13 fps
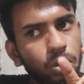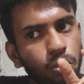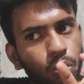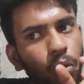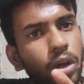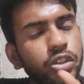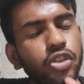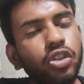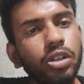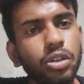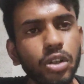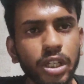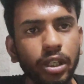
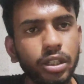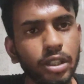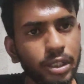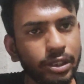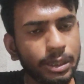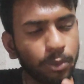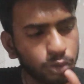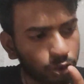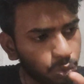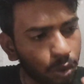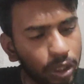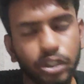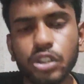watch. Okay, suppose
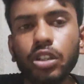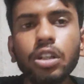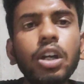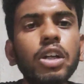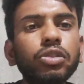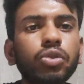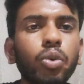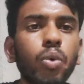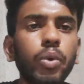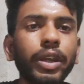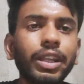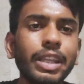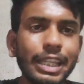watch.
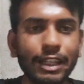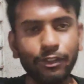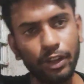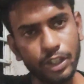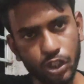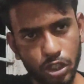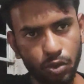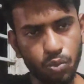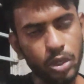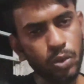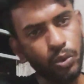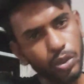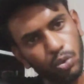So in inflection,
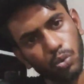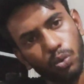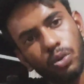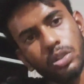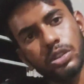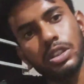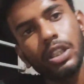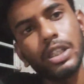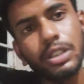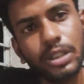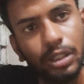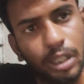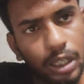what we do,
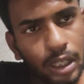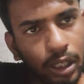just